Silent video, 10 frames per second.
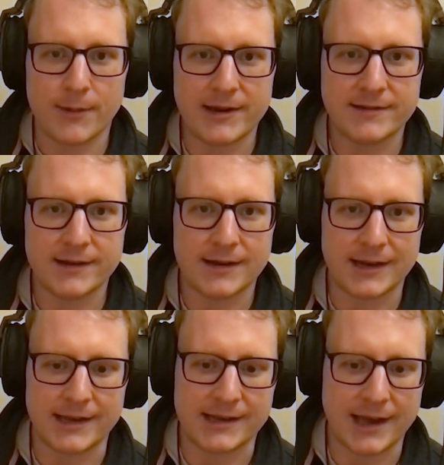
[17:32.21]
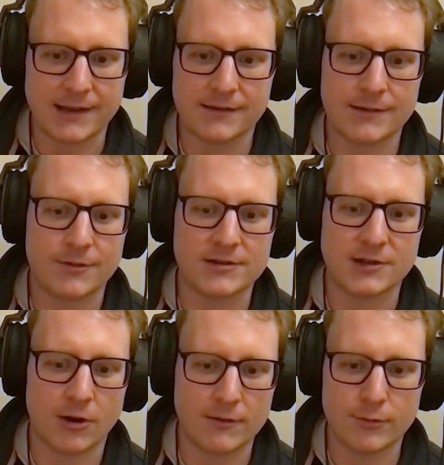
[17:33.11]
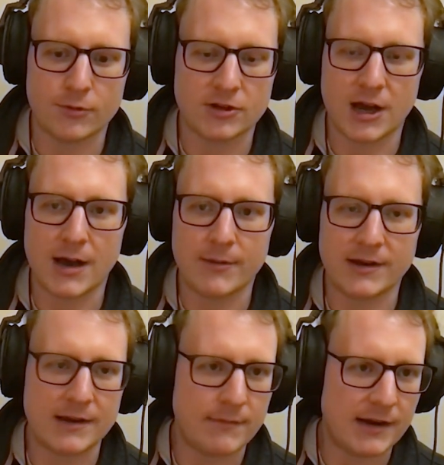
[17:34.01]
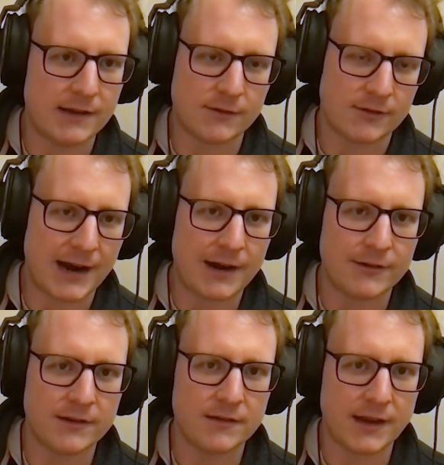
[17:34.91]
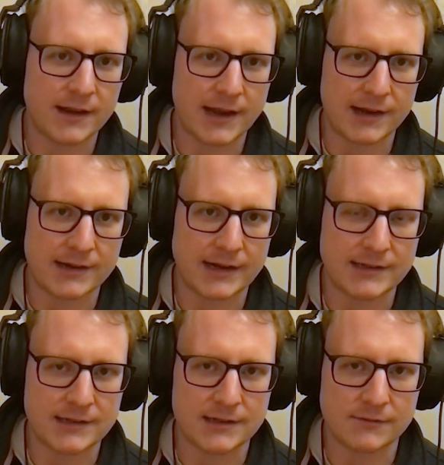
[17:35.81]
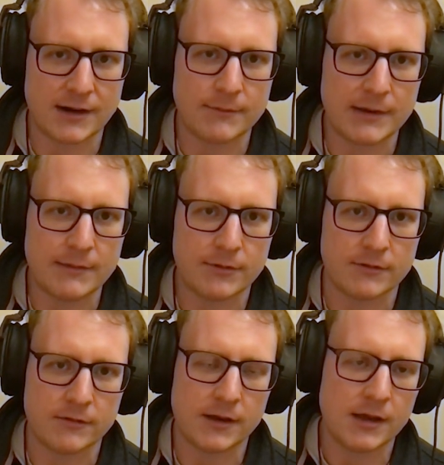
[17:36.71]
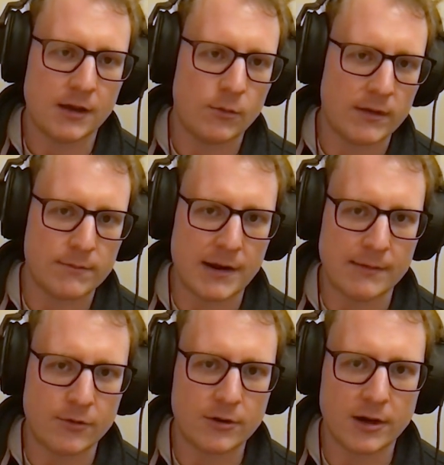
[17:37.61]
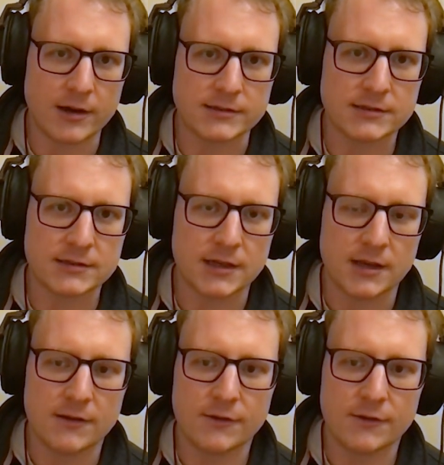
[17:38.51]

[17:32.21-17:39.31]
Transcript: basically get someone to onboard carbon in minutes or hours and get connected to the right people with minimal cost,